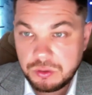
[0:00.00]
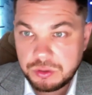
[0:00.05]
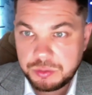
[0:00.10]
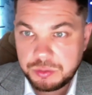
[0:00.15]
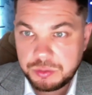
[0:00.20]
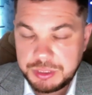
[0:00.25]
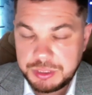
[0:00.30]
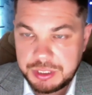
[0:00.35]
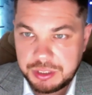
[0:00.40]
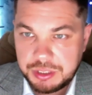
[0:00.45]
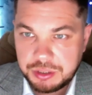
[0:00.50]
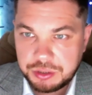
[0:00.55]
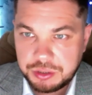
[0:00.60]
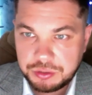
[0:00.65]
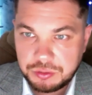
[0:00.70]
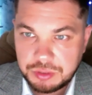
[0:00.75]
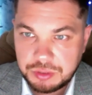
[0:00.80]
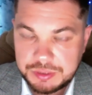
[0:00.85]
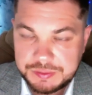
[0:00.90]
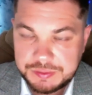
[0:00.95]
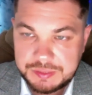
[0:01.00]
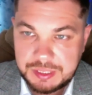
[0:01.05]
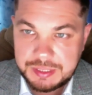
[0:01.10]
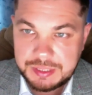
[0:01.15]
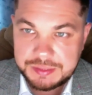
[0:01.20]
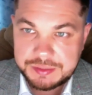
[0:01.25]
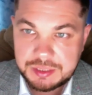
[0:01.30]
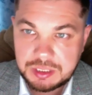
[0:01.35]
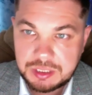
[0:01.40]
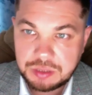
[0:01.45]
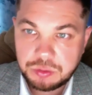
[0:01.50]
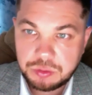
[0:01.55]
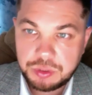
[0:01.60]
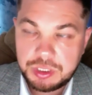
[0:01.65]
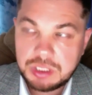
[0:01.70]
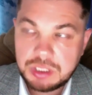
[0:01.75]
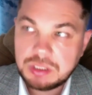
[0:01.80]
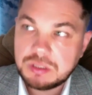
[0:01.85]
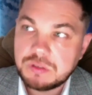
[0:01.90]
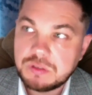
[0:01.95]
too much honesty, he
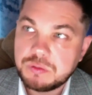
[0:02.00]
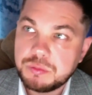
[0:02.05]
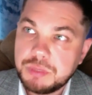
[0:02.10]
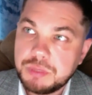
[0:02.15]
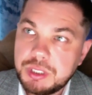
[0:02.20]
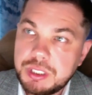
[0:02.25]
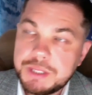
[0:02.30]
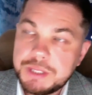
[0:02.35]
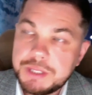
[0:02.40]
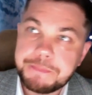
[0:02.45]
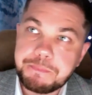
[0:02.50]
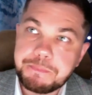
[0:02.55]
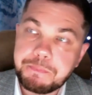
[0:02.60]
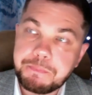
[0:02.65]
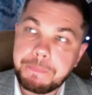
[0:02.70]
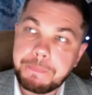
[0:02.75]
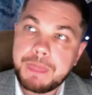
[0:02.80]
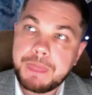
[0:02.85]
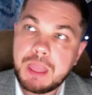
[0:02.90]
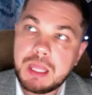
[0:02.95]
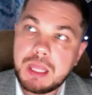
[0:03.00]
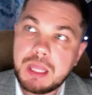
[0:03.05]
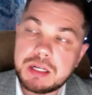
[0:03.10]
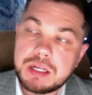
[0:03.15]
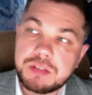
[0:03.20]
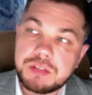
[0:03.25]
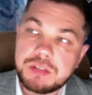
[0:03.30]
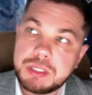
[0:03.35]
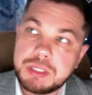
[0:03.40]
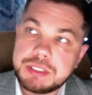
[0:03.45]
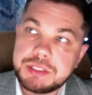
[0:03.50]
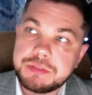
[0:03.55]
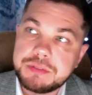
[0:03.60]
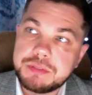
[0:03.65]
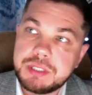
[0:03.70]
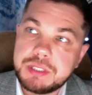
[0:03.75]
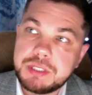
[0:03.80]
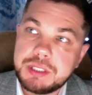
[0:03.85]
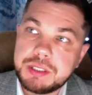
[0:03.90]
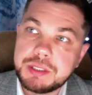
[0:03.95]
says, because the competitors are
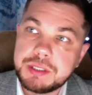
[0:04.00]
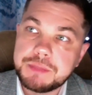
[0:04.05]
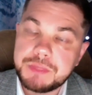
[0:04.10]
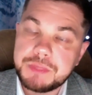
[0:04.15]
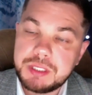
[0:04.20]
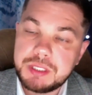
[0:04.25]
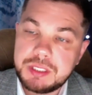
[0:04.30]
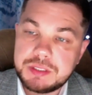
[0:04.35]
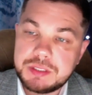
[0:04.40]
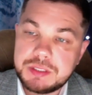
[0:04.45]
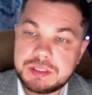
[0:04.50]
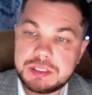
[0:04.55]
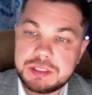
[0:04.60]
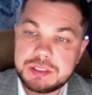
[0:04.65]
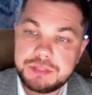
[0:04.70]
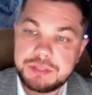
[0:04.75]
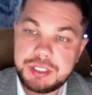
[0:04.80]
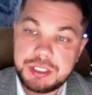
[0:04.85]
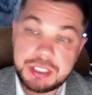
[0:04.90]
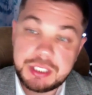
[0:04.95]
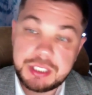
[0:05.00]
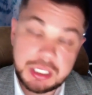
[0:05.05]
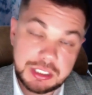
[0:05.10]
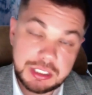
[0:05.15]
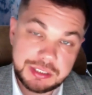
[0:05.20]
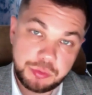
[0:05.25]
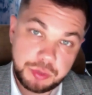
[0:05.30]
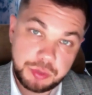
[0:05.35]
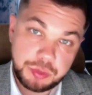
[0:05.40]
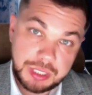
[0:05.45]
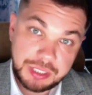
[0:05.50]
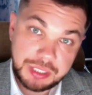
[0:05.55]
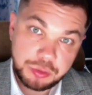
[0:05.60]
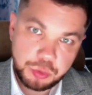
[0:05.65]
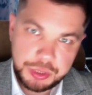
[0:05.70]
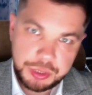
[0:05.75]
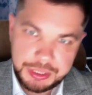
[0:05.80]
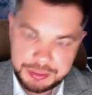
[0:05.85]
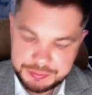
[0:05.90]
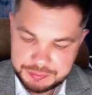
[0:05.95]
out there listening.
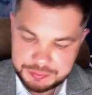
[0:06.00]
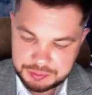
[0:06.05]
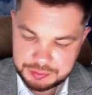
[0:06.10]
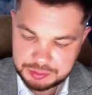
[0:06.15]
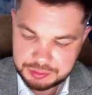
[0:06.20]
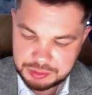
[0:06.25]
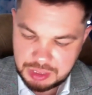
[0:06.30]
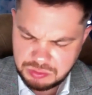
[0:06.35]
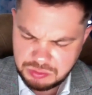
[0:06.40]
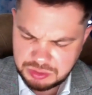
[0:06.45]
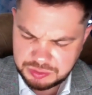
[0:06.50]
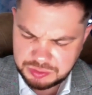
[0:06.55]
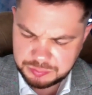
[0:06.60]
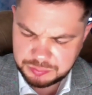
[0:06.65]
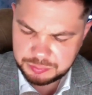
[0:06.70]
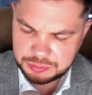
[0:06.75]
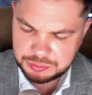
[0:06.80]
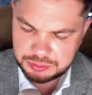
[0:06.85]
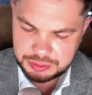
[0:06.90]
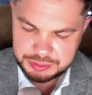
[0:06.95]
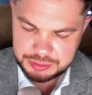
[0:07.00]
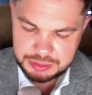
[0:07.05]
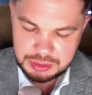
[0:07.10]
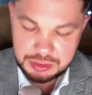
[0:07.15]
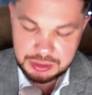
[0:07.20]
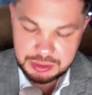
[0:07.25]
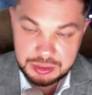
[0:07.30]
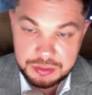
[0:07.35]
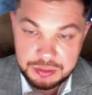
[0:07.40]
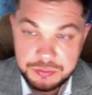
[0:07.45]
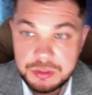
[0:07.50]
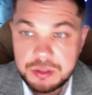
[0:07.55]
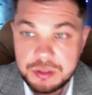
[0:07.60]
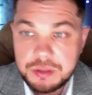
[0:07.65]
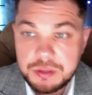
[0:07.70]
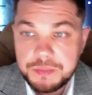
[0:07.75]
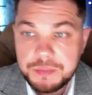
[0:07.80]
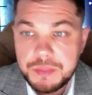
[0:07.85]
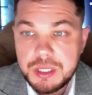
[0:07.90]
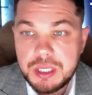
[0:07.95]
Well, as far as the competition is
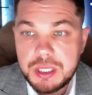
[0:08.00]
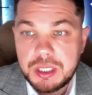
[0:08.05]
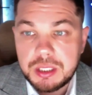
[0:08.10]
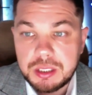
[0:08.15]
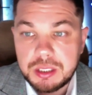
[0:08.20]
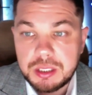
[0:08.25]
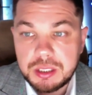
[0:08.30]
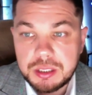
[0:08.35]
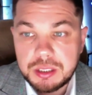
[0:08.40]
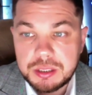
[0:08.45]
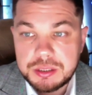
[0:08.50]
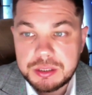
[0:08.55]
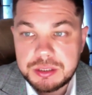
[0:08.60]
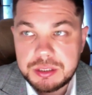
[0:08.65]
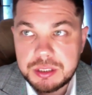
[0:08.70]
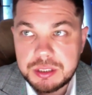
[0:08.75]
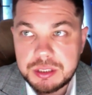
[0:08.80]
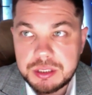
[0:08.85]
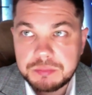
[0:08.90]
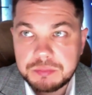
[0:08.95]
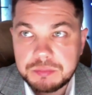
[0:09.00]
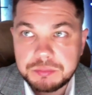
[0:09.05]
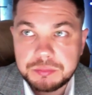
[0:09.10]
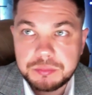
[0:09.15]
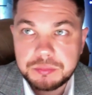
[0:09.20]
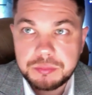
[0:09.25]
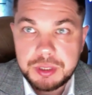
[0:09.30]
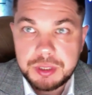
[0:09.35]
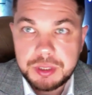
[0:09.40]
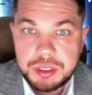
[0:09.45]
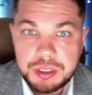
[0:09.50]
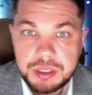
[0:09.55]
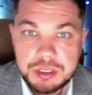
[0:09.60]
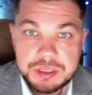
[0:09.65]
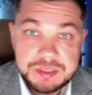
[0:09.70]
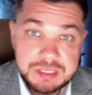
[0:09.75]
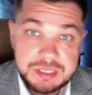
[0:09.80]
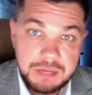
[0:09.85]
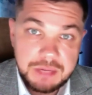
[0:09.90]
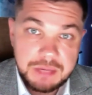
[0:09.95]
concerned, we had a meeting about it where
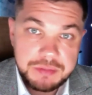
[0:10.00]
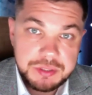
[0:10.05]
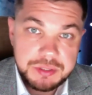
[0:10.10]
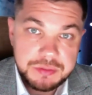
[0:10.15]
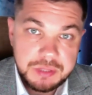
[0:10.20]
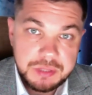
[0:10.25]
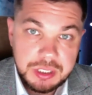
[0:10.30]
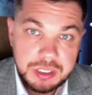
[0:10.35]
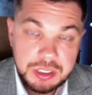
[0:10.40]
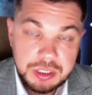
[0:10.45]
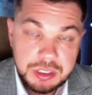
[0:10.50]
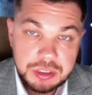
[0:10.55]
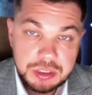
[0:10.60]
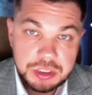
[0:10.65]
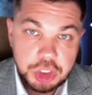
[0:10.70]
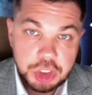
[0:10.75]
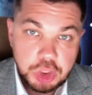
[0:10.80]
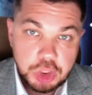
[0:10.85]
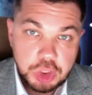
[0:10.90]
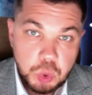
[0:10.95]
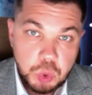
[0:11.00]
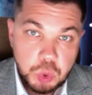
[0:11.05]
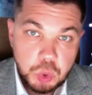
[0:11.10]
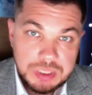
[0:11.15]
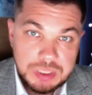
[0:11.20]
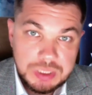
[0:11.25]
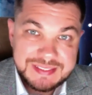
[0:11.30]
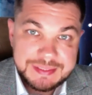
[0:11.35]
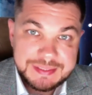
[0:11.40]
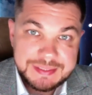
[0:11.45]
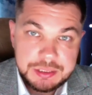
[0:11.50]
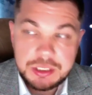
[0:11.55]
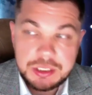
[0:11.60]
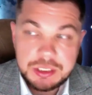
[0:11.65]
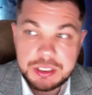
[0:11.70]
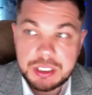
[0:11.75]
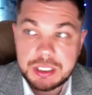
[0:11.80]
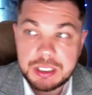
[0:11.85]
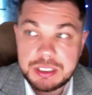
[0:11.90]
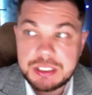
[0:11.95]
we compared the
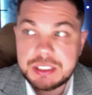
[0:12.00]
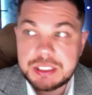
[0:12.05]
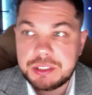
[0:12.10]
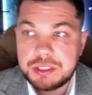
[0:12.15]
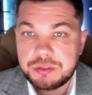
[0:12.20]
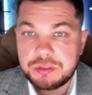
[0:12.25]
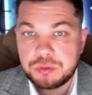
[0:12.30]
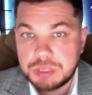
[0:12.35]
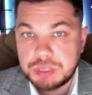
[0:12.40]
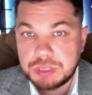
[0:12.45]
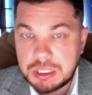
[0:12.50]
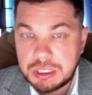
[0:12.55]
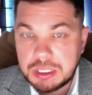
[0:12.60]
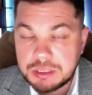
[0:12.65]
achievements